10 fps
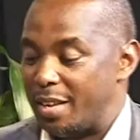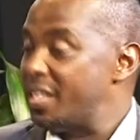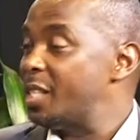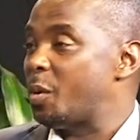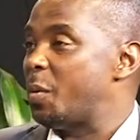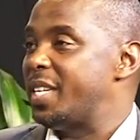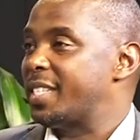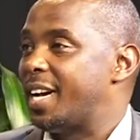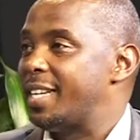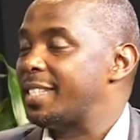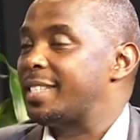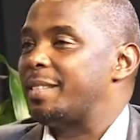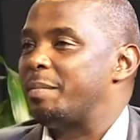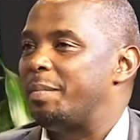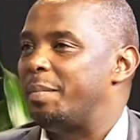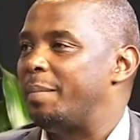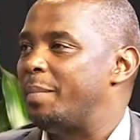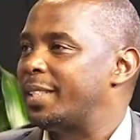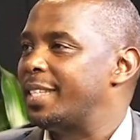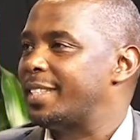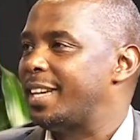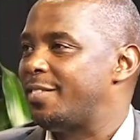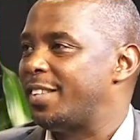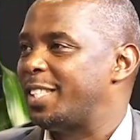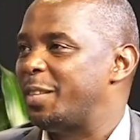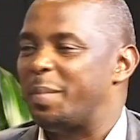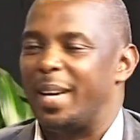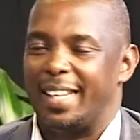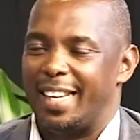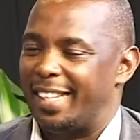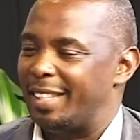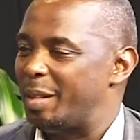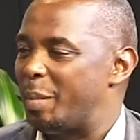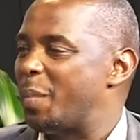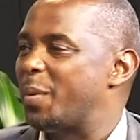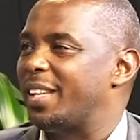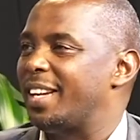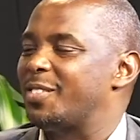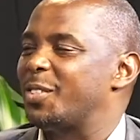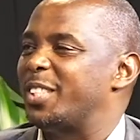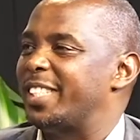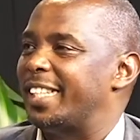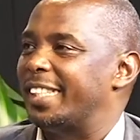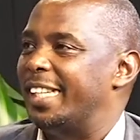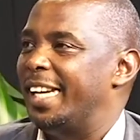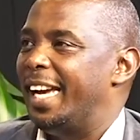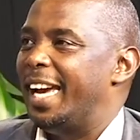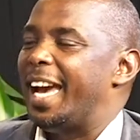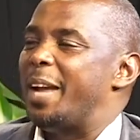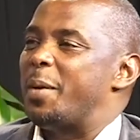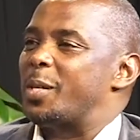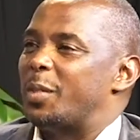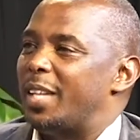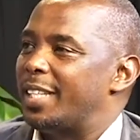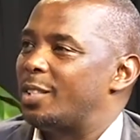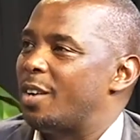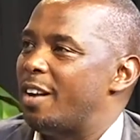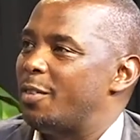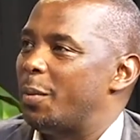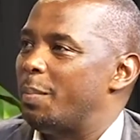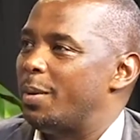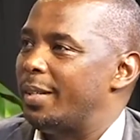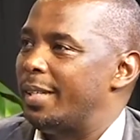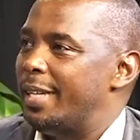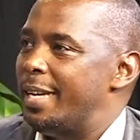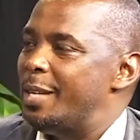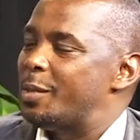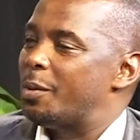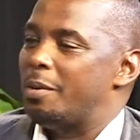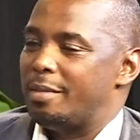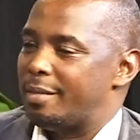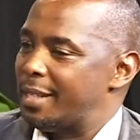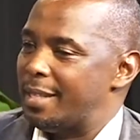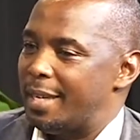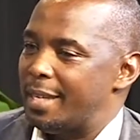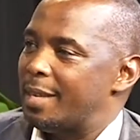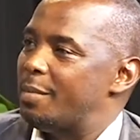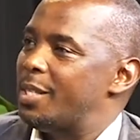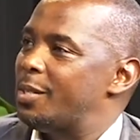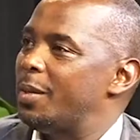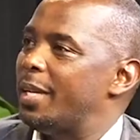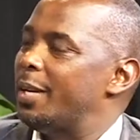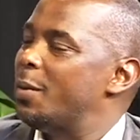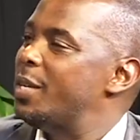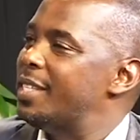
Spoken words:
Cave. This is where we discuss matters affecting men and the people they love so dearly. And we are so delighted to have you on board. So just in case somebody's tuning in, who